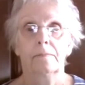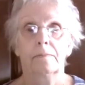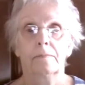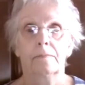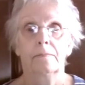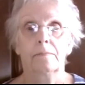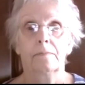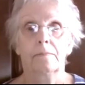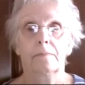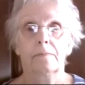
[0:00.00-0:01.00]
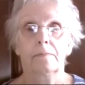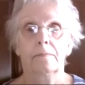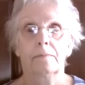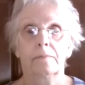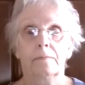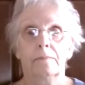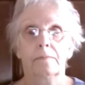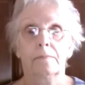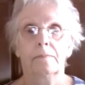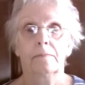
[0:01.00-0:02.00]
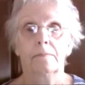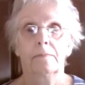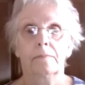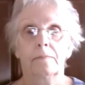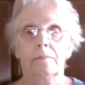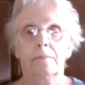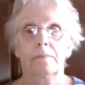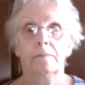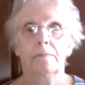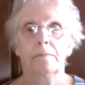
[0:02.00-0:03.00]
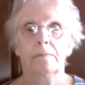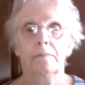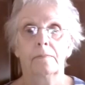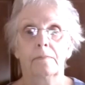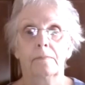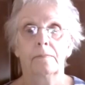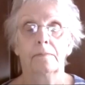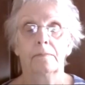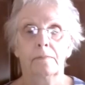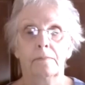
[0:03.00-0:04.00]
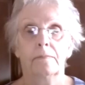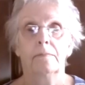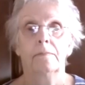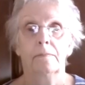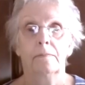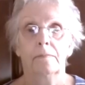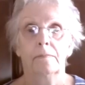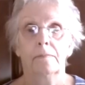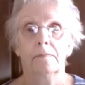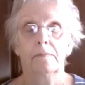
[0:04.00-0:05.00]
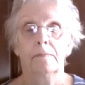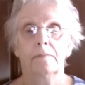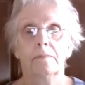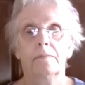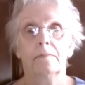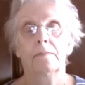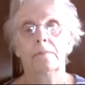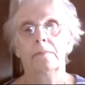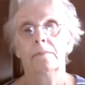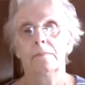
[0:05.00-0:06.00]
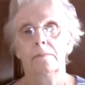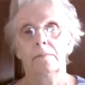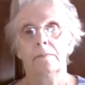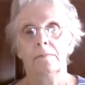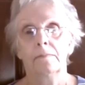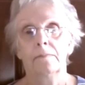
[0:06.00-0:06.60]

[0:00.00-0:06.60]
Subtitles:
[no speech]